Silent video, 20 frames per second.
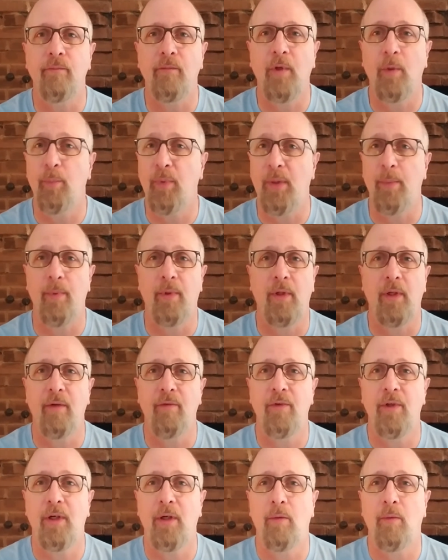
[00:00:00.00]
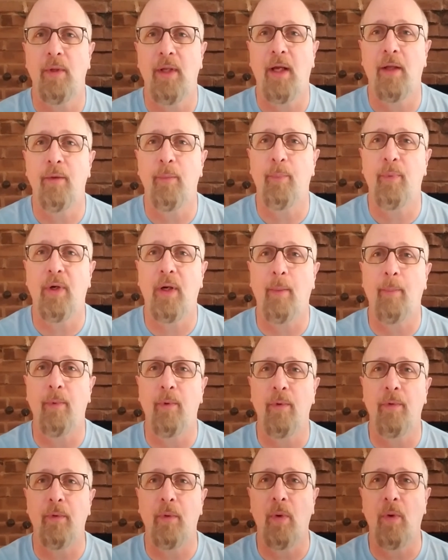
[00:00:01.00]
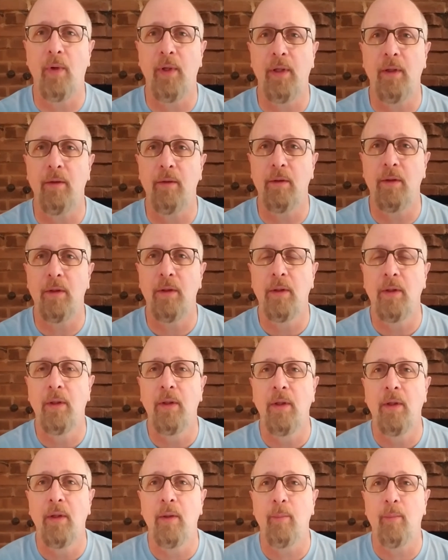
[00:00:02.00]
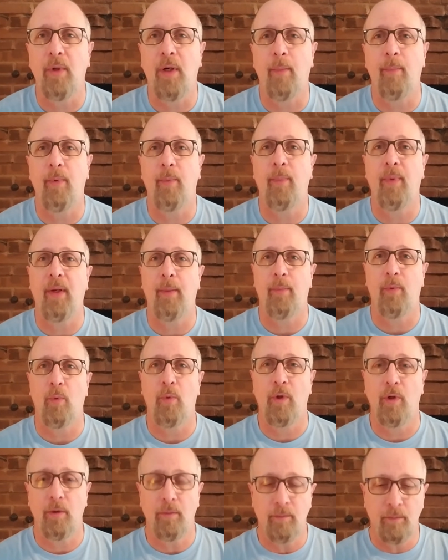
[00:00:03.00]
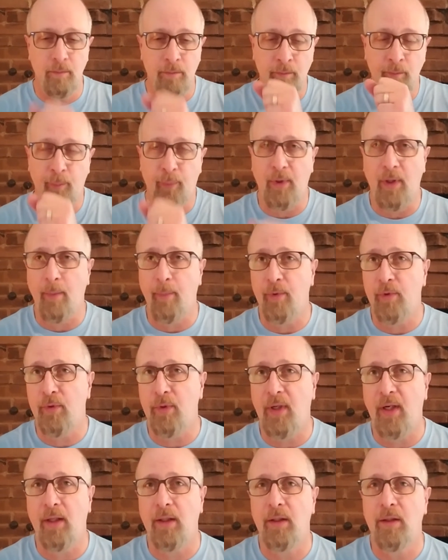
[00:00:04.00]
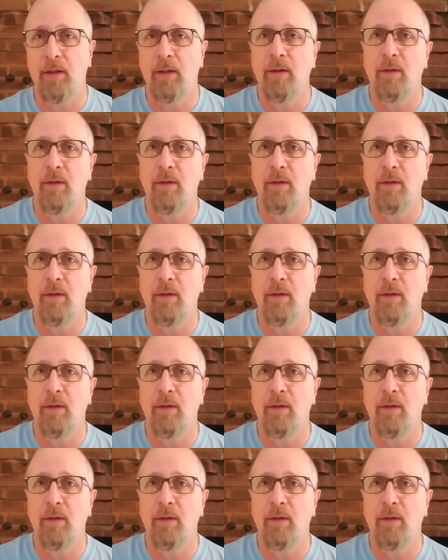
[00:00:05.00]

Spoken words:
People living here without the proper authority, proper paperwork, proper tracking.